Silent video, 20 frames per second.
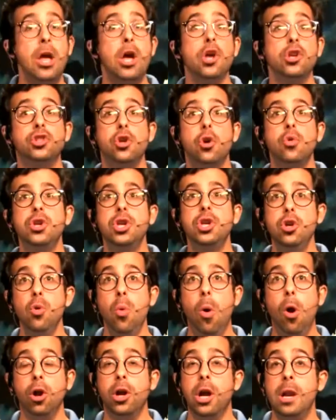So you
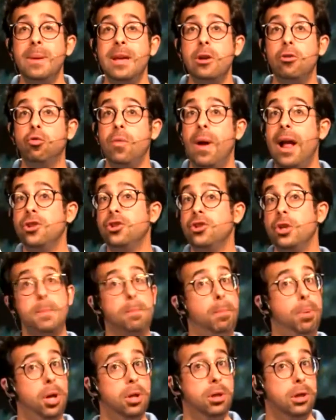are going to be gradually
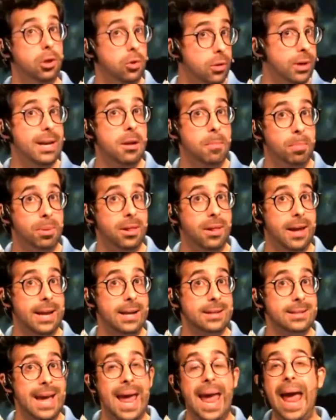polluting a
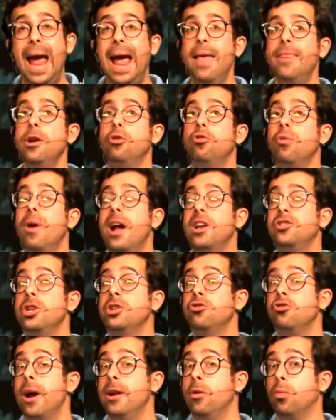plant and then gradually
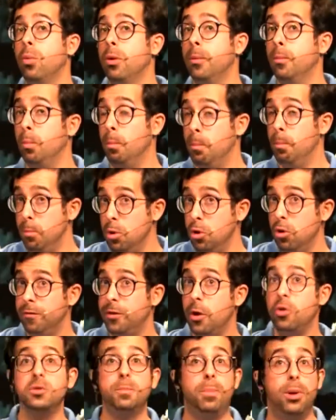trying to remove
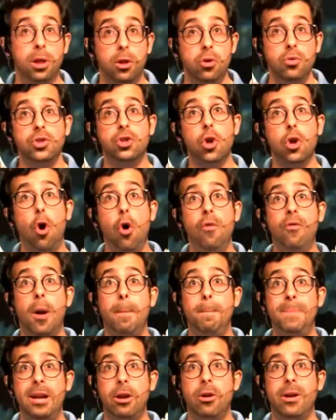those pollutants over a
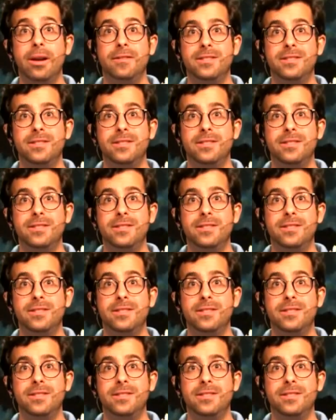period of